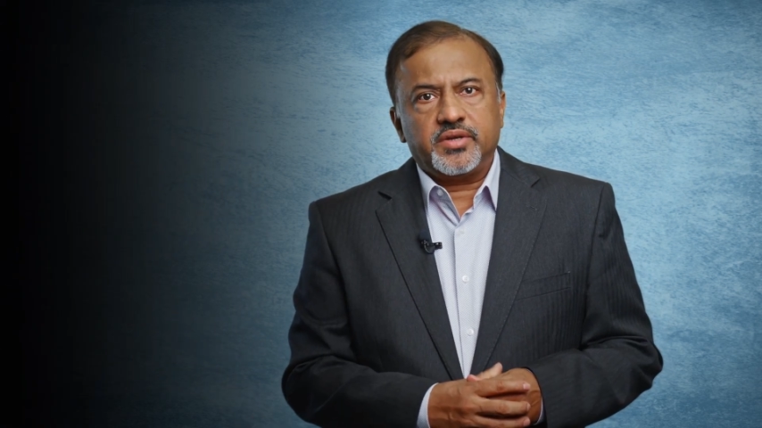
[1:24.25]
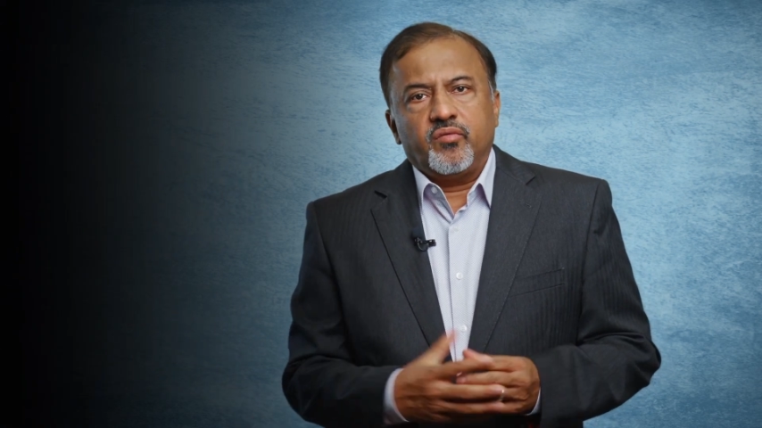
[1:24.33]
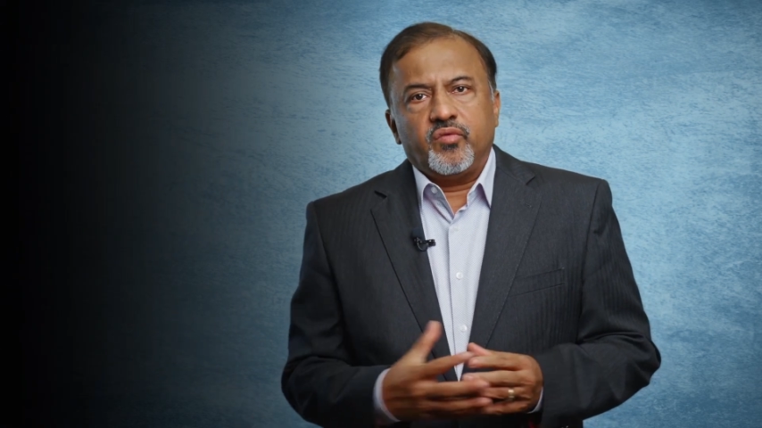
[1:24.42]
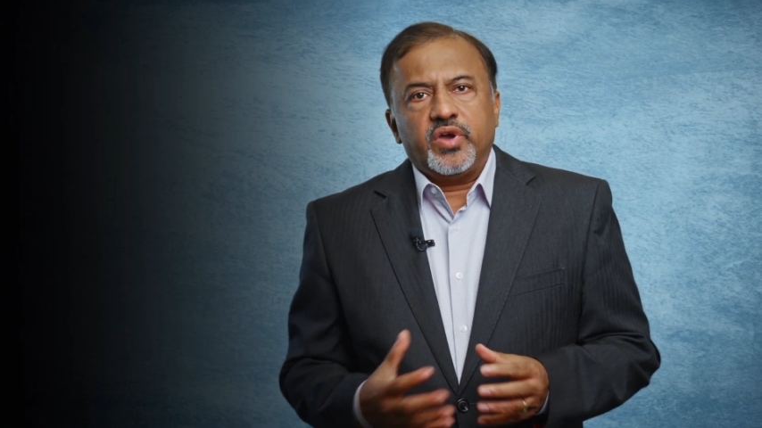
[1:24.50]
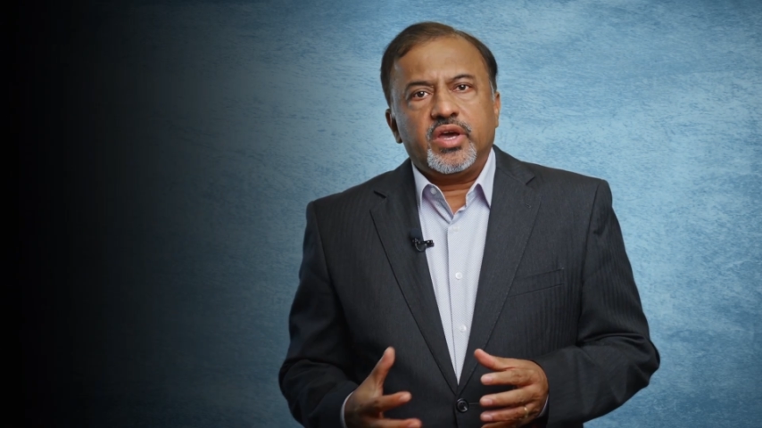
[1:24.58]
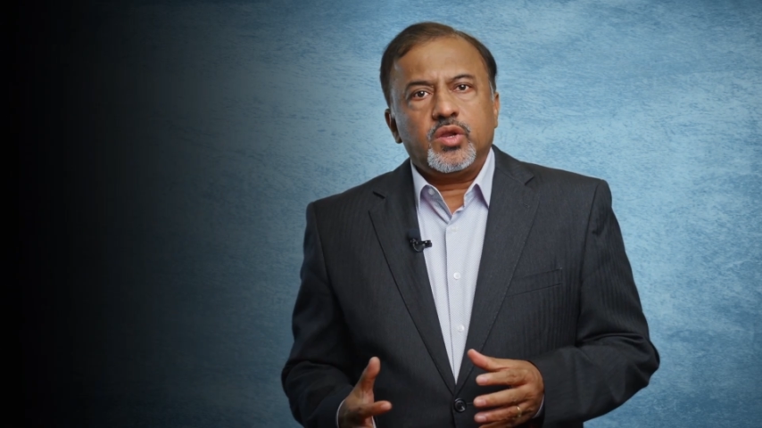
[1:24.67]

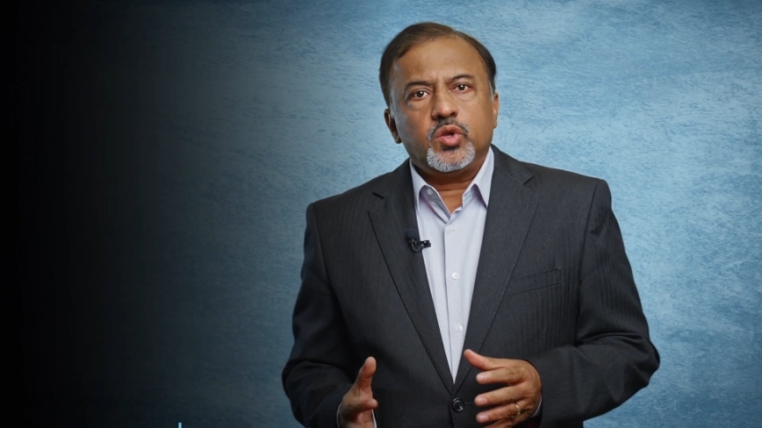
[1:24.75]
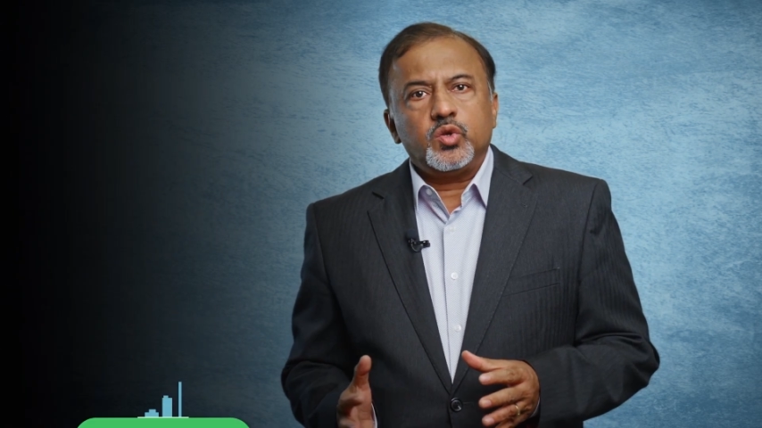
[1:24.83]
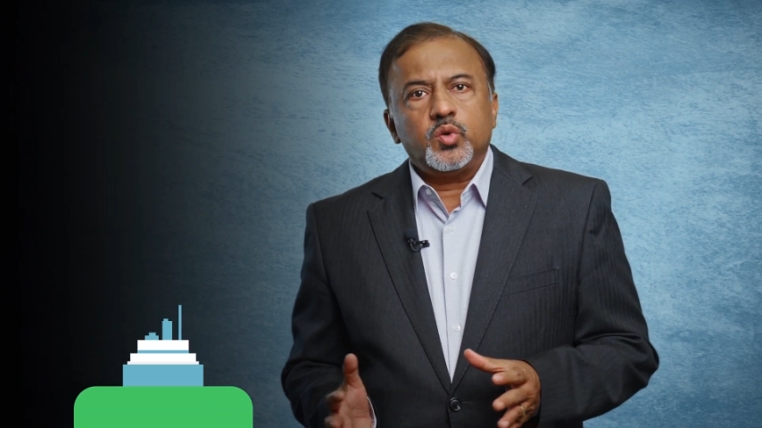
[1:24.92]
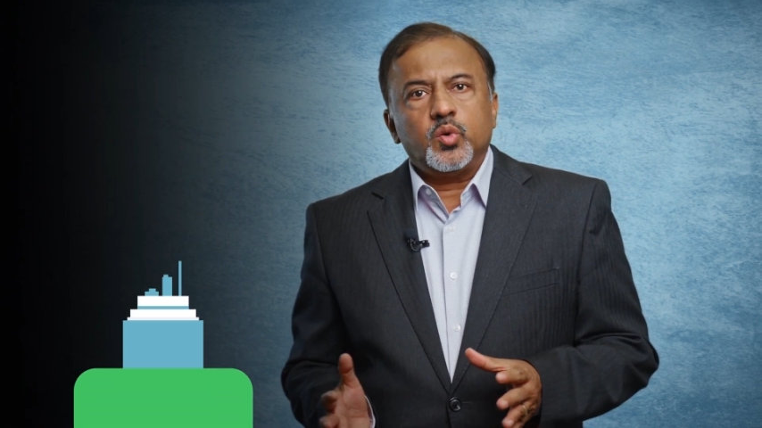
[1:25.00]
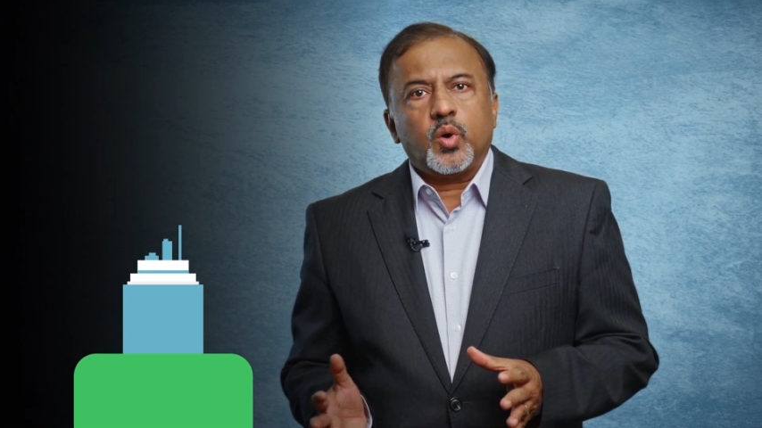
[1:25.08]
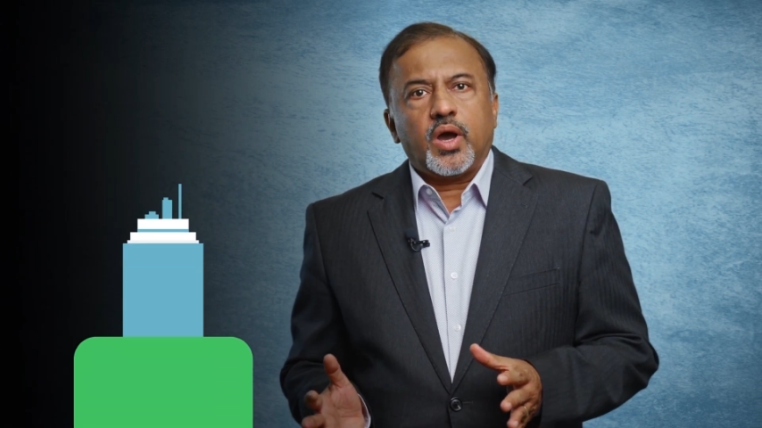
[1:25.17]
where
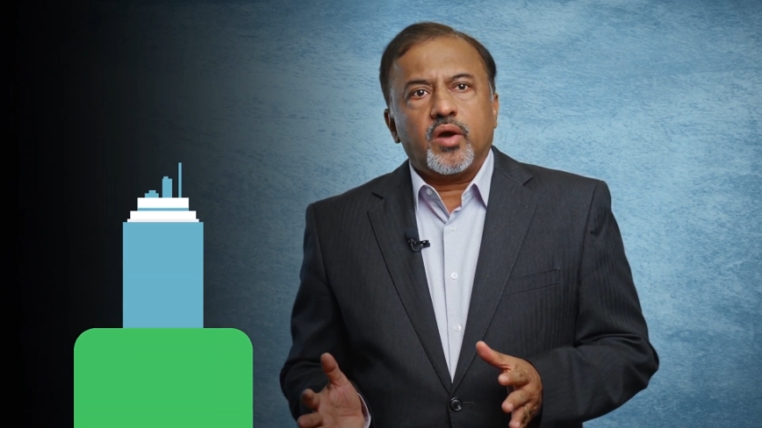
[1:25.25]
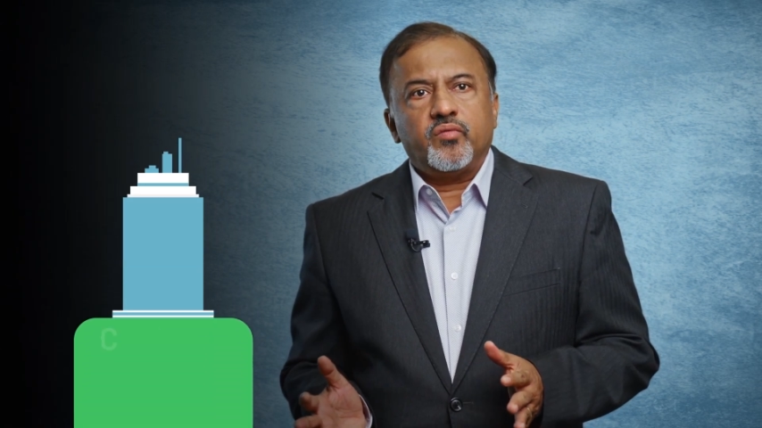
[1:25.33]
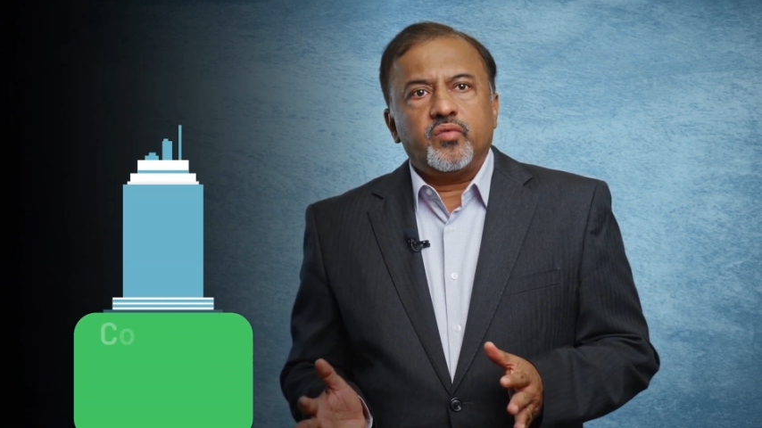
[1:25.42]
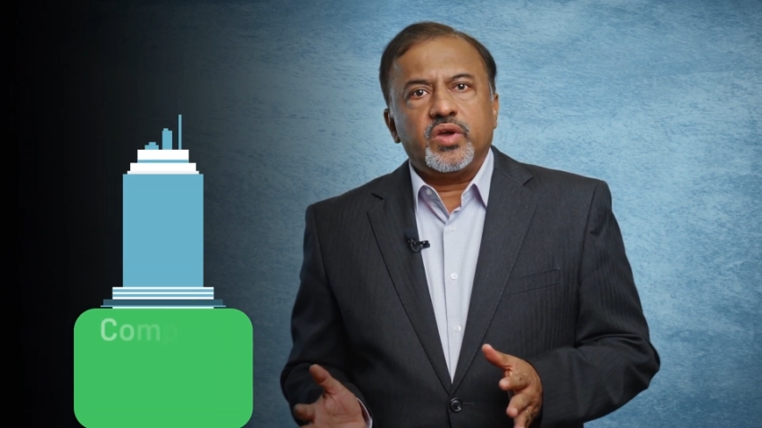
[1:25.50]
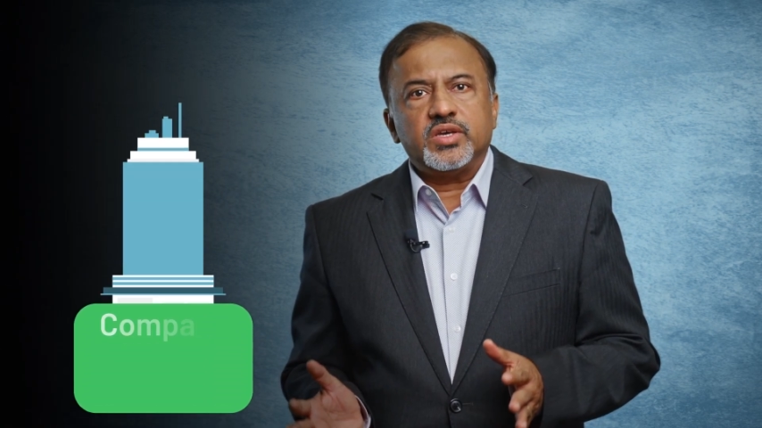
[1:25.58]
you have a